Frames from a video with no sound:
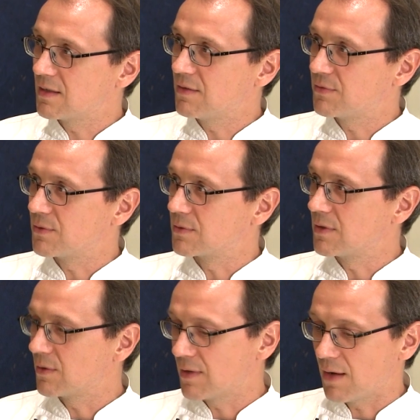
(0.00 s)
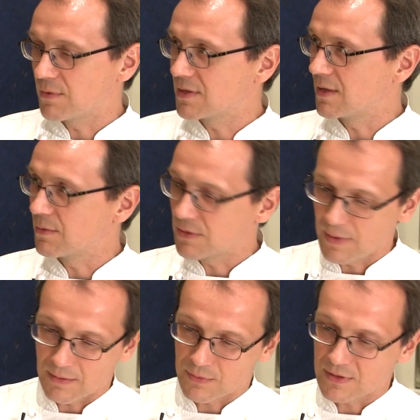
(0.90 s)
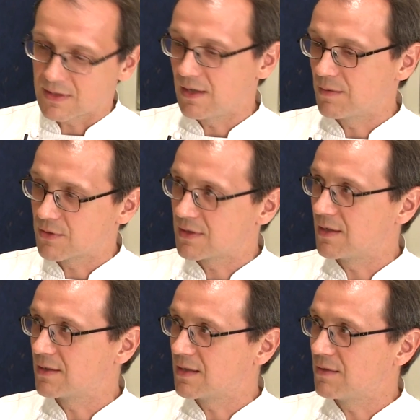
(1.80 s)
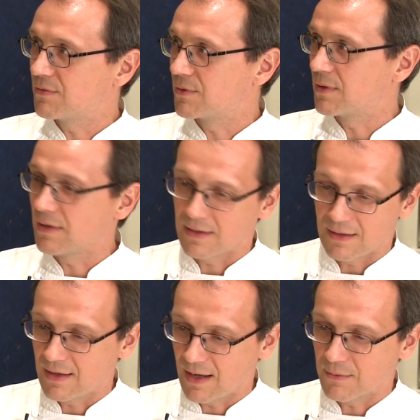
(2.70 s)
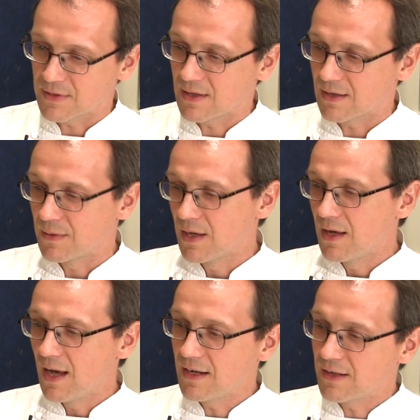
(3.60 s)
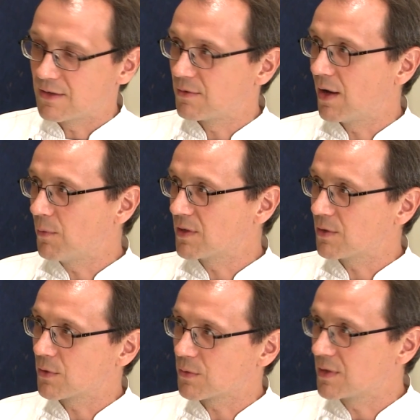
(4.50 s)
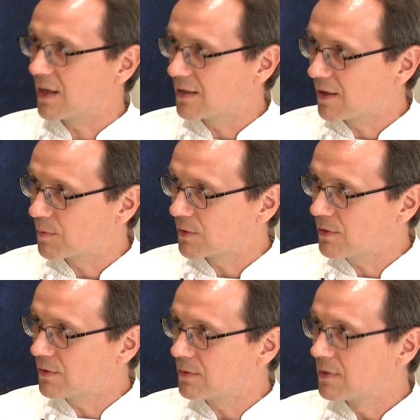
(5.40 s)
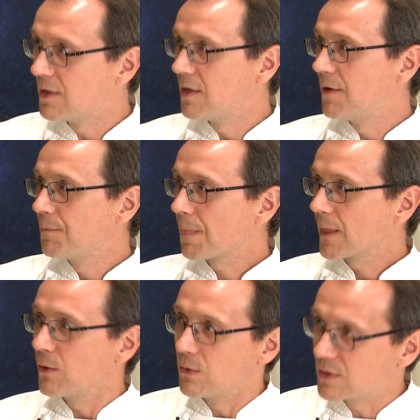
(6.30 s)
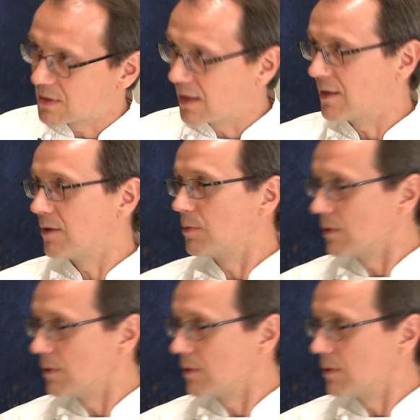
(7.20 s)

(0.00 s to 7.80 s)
seafood. That was it. It was about pristine seafood, and that was it. And then I went to work with Danielle Ballou, who is Danielle